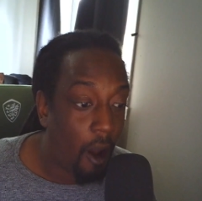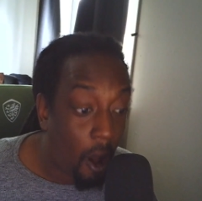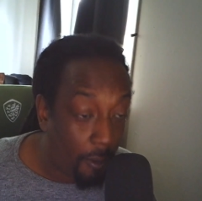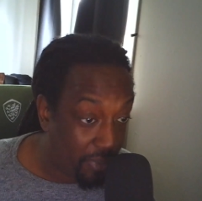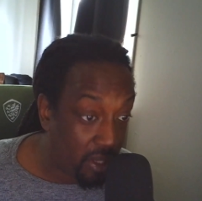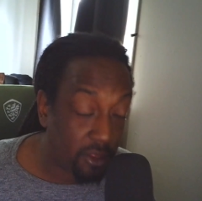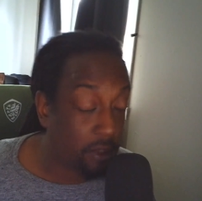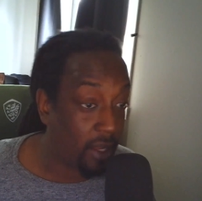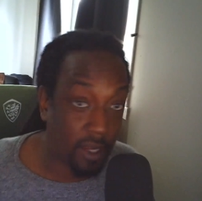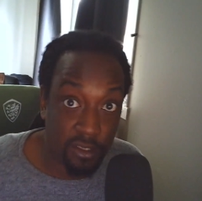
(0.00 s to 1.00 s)
Albeit
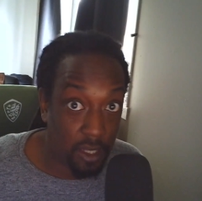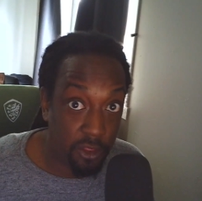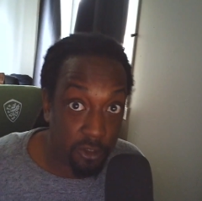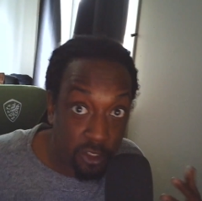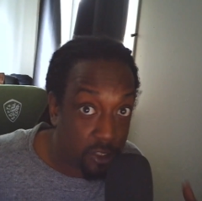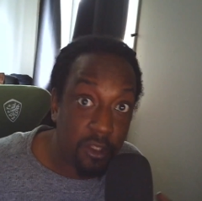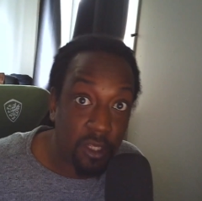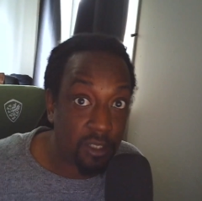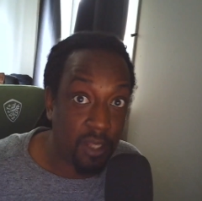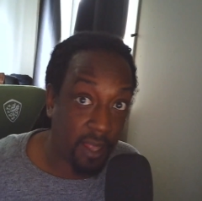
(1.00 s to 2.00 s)
there, like I said, there's still
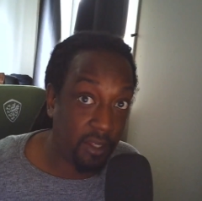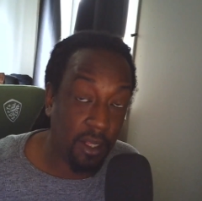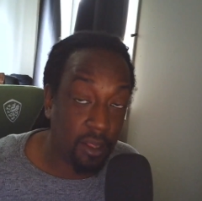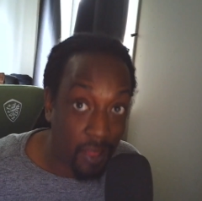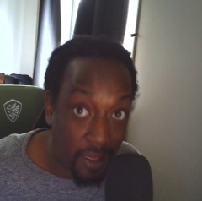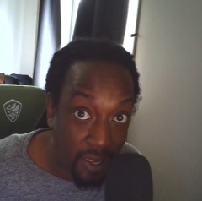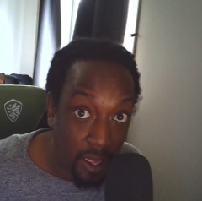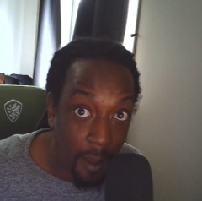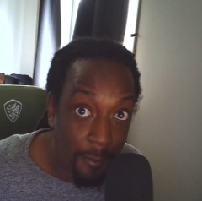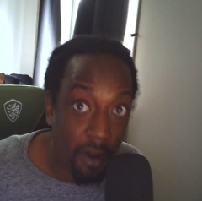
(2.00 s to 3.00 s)
things that I didn't
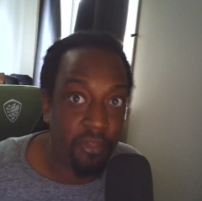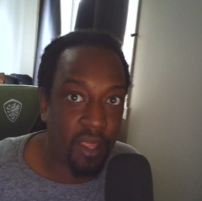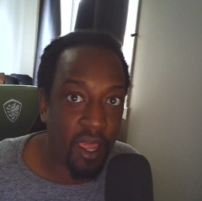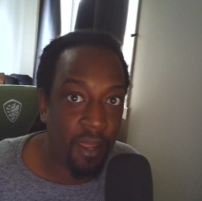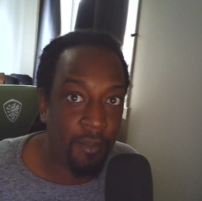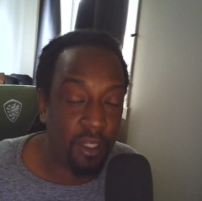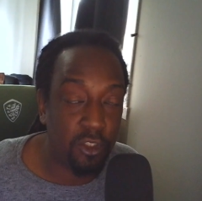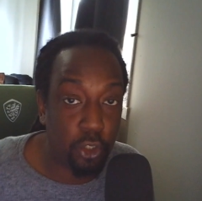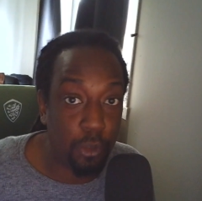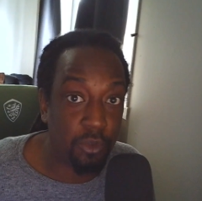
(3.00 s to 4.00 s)
like about the game in
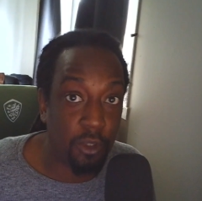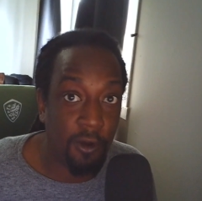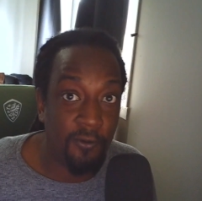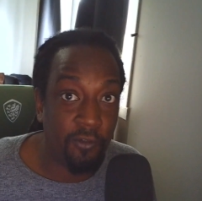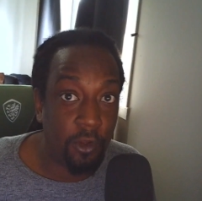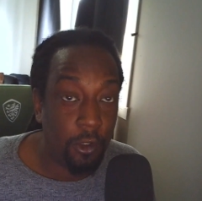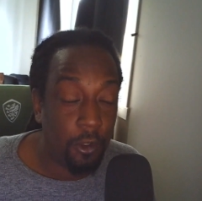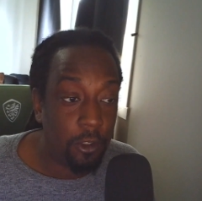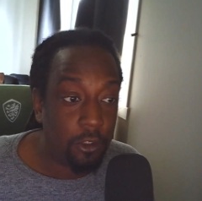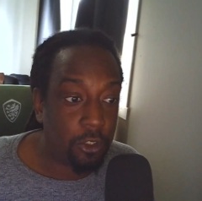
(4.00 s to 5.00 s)
terms of
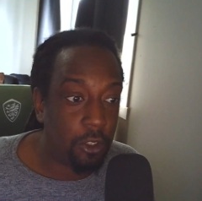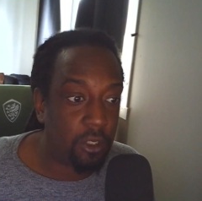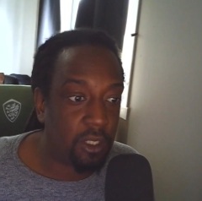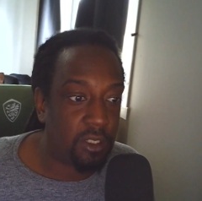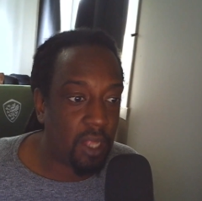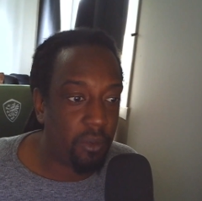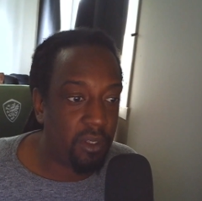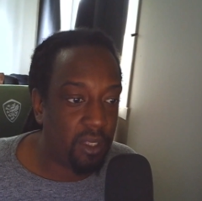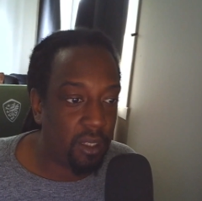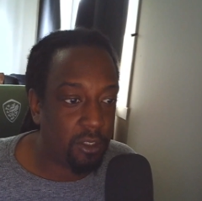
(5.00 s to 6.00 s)
certain things that we
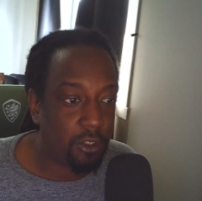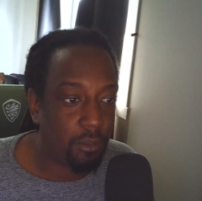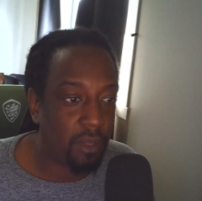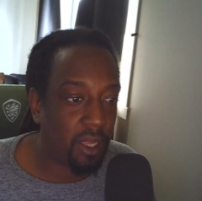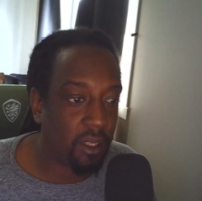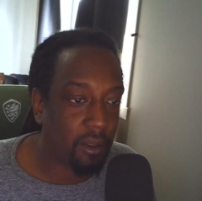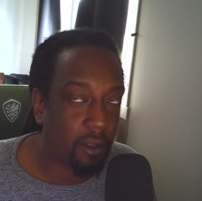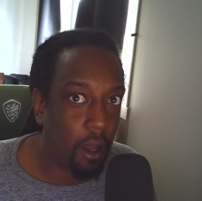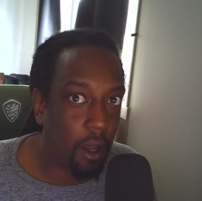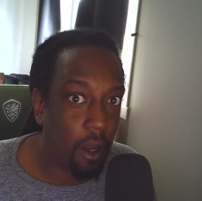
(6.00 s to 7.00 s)
did. In terms like
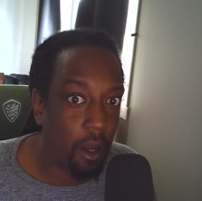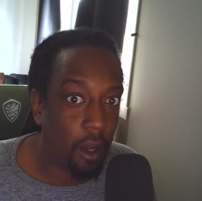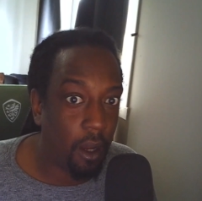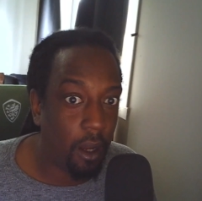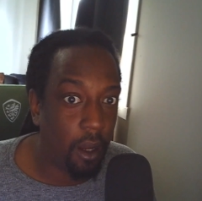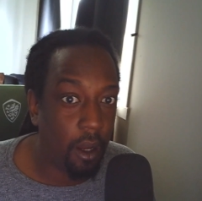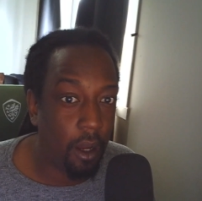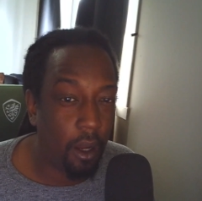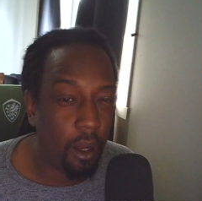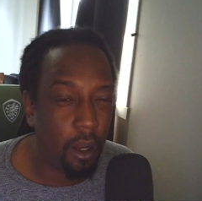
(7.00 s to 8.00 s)

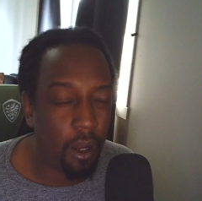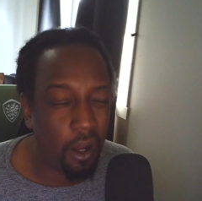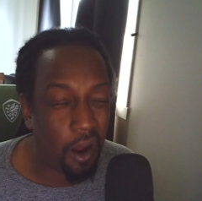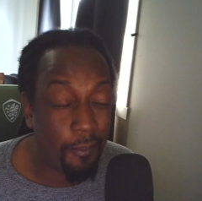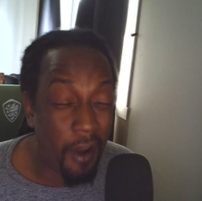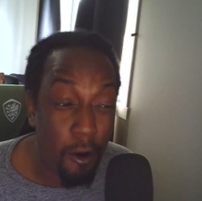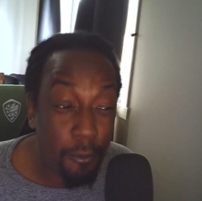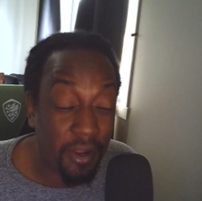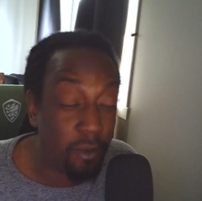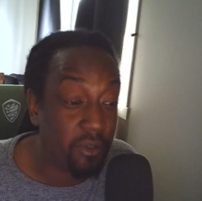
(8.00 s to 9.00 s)
our power
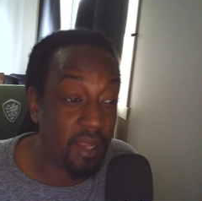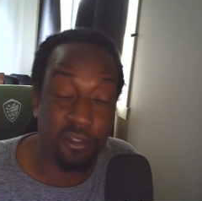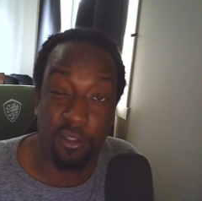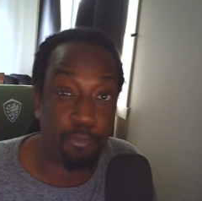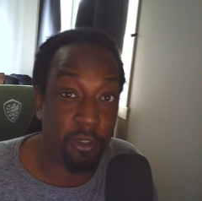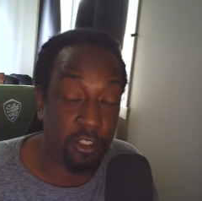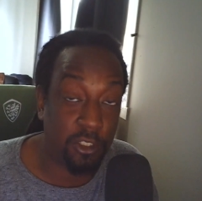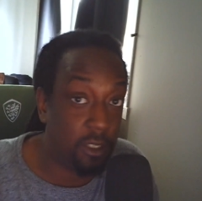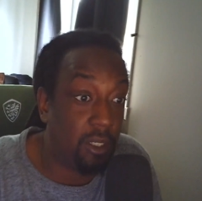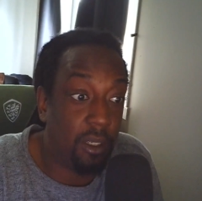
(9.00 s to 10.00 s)
play was actually pretty
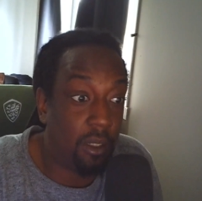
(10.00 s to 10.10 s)
shitty.